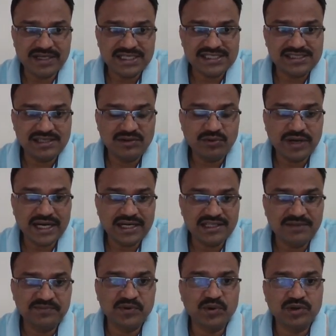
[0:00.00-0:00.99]
but look
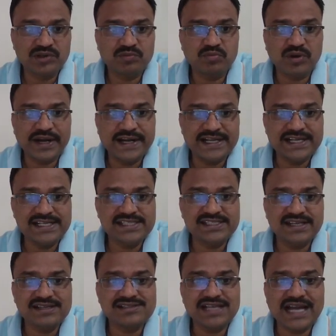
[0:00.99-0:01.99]
at the fourth point it
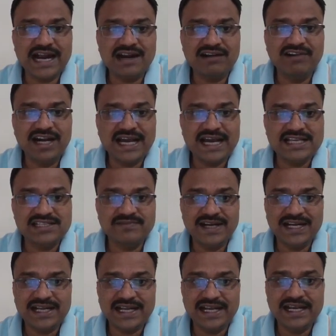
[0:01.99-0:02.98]
says
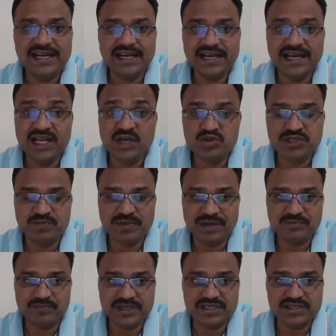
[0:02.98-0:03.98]
advertisement in
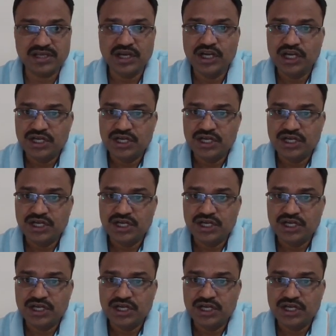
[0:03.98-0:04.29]
newspaper